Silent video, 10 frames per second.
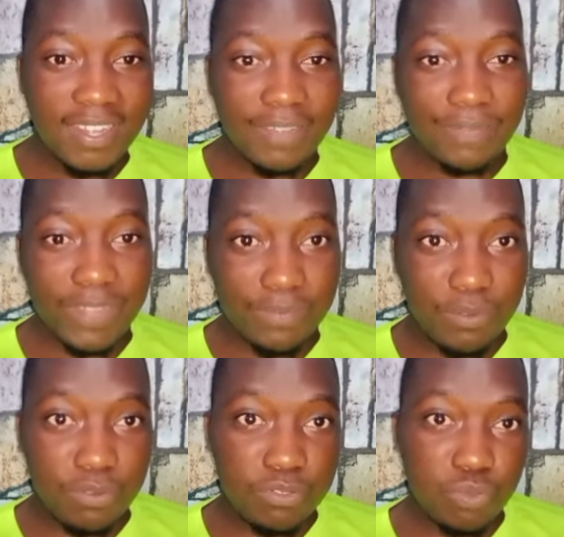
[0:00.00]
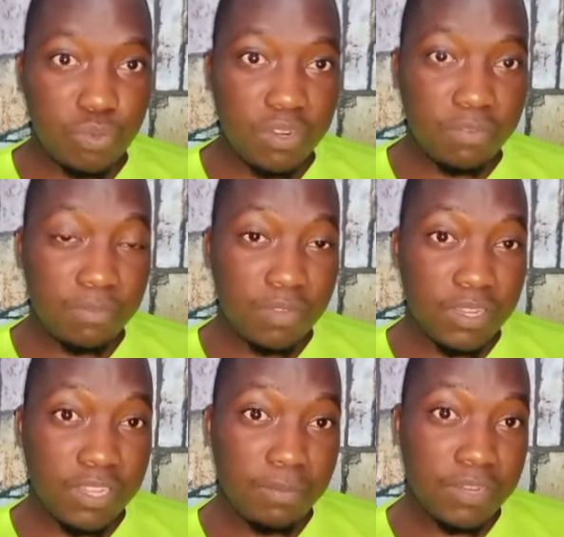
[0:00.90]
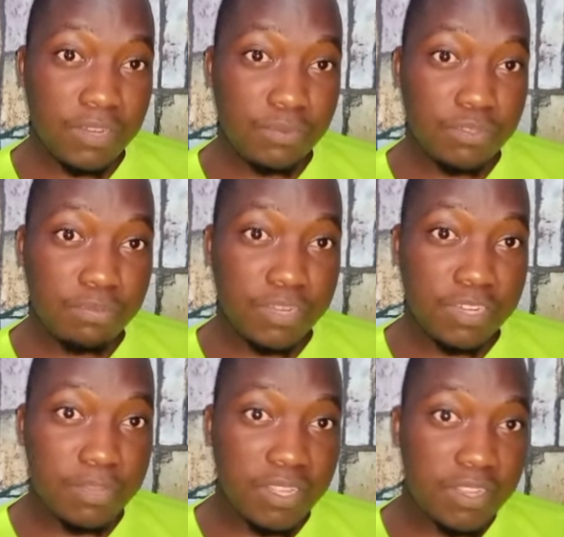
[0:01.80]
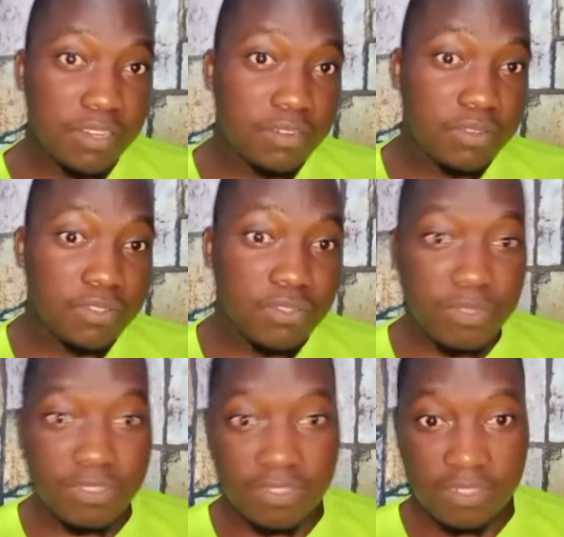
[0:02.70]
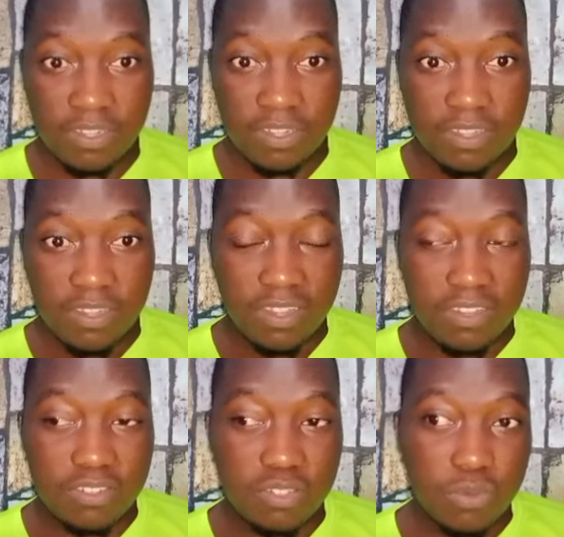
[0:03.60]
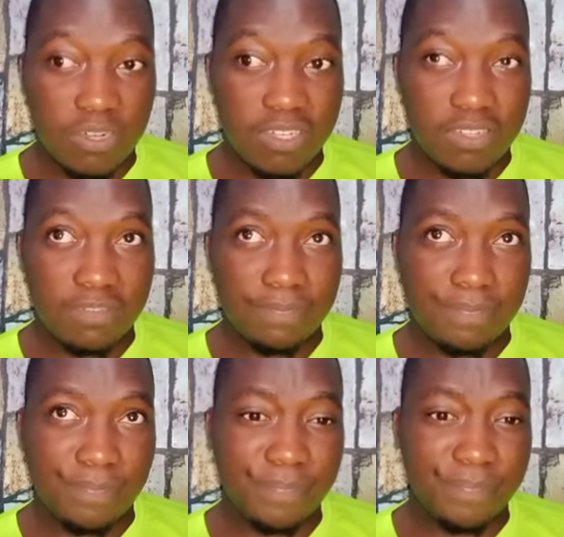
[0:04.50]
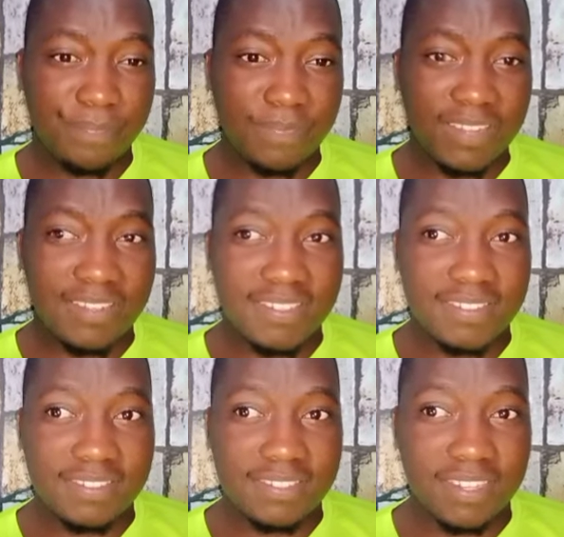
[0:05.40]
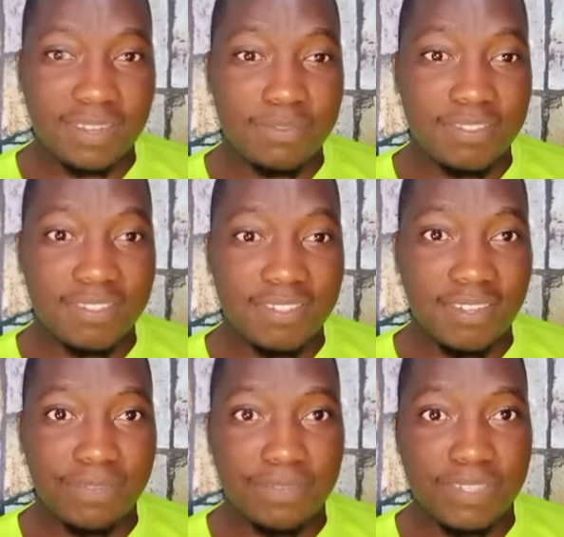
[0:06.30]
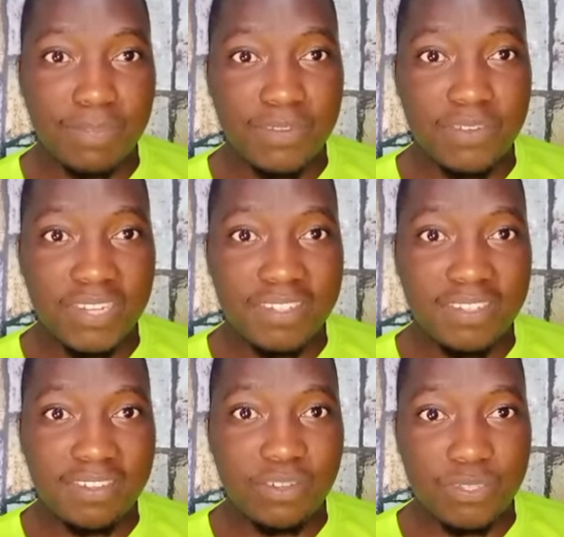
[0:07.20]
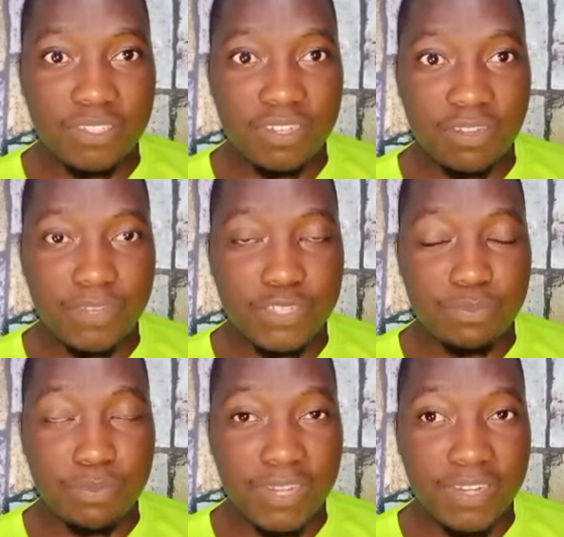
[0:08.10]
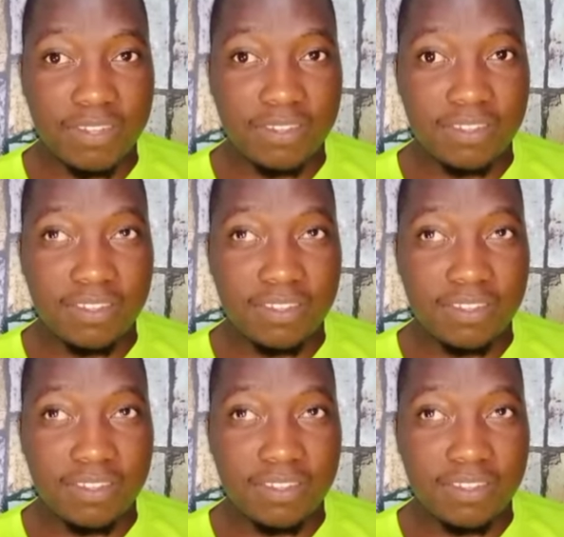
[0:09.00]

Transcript: uh, 5 goals to 1, a game that was played behind closed doors, and surely this comes after Man United lost their first Premier League